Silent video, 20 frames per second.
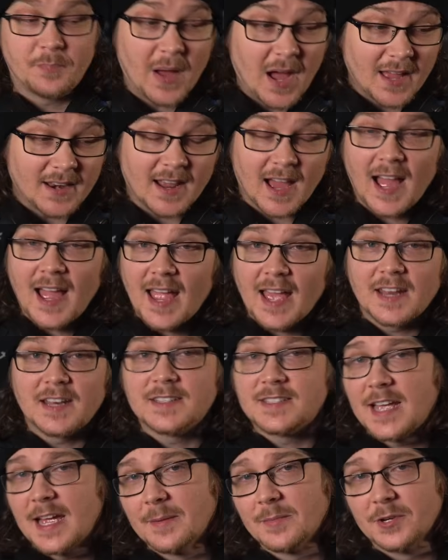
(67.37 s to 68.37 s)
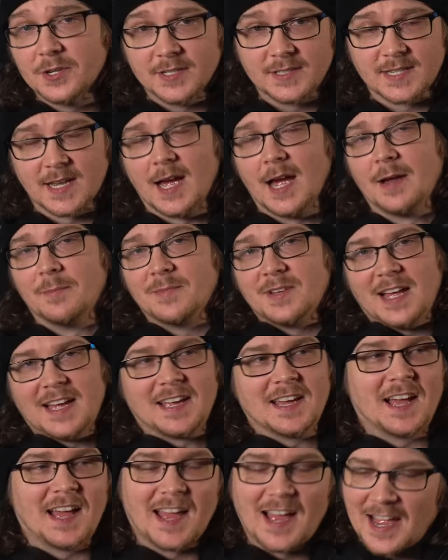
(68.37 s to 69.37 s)
But I had a damn good time.
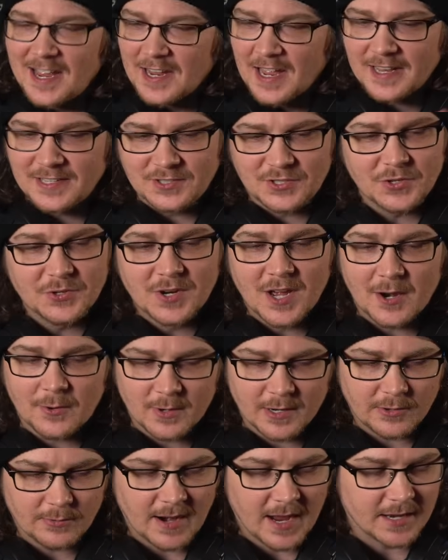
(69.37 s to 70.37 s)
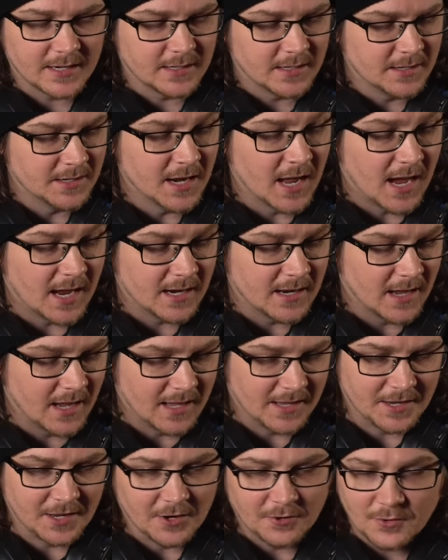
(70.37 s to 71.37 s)
Like, I do not regret not,
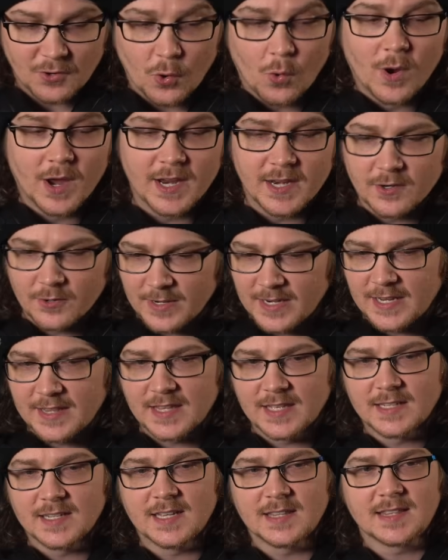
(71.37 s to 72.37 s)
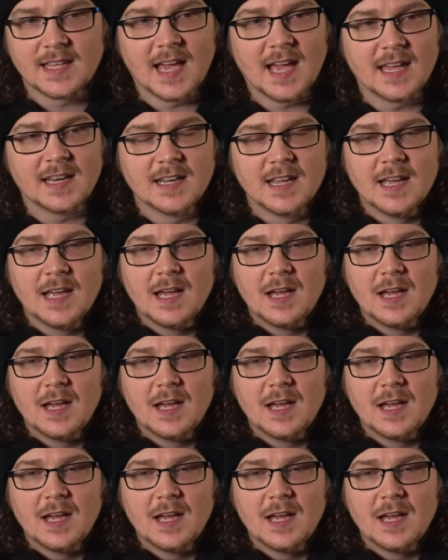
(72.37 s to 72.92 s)
going or anything like that.